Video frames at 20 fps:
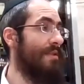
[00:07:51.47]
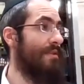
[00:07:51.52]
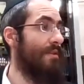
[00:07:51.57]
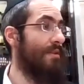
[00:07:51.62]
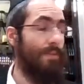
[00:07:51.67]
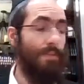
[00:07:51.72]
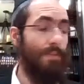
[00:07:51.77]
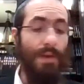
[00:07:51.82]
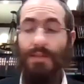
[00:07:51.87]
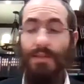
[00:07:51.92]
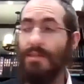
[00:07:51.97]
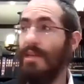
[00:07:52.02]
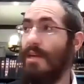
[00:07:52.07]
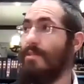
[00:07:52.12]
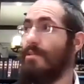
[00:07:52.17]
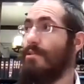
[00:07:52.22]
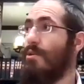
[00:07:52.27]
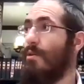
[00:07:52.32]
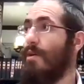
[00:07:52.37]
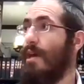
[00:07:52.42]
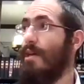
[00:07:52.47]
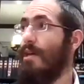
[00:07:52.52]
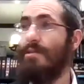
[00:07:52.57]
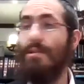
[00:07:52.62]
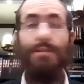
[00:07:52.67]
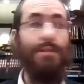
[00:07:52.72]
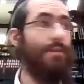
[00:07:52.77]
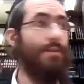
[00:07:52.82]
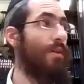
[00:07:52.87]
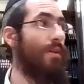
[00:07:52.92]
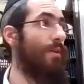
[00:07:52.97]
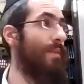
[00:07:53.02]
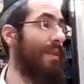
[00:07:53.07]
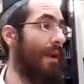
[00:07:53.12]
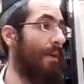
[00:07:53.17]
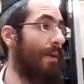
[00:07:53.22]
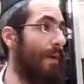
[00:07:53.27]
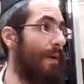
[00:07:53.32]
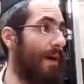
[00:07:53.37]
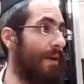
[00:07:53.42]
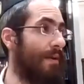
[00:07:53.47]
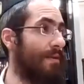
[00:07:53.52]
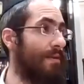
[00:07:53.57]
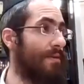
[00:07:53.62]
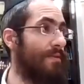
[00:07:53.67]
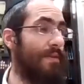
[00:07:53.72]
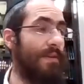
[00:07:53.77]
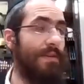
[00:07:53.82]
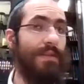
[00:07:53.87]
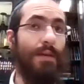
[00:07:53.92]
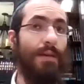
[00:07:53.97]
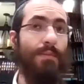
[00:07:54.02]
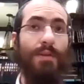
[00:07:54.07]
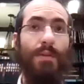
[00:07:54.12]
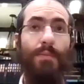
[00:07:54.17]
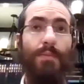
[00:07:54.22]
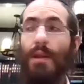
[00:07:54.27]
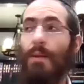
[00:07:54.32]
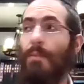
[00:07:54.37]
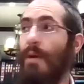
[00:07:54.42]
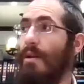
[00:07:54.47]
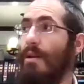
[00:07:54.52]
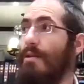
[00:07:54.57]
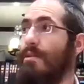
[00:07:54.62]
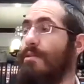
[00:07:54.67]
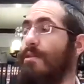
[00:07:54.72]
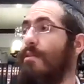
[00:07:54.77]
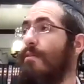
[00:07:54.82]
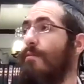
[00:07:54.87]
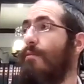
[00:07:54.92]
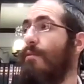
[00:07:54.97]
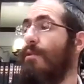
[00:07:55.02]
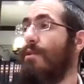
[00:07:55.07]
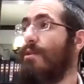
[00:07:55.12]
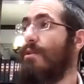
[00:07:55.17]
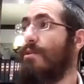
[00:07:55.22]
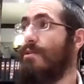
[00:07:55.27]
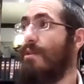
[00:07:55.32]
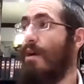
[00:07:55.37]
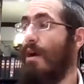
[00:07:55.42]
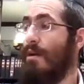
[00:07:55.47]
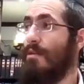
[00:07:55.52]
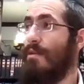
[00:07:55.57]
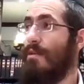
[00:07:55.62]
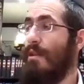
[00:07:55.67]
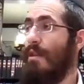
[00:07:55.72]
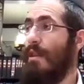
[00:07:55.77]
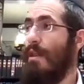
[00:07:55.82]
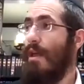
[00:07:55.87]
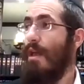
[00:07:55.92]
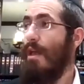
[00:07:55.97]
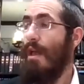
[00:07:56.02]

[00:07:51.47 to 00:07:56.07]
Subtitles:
So the opinion says it's okay since it's only Midrabanan. So the same as only Midrabanan. So therefore, you could start.